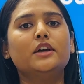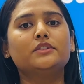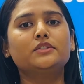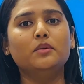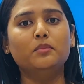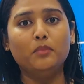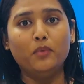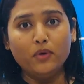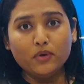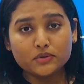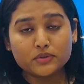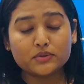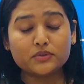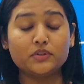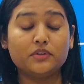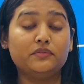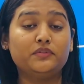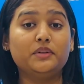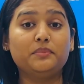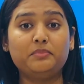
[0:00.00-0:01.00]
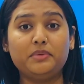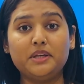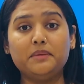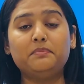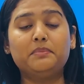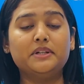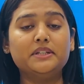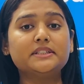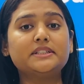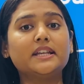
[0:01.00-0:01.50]
So most of the
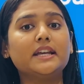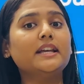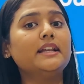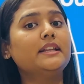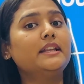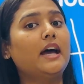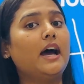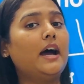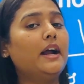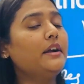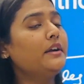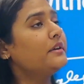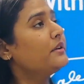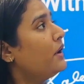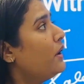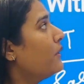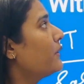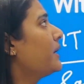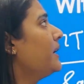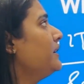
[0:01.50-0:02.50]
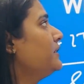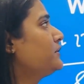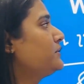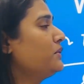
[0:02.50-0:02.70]
people think that okay,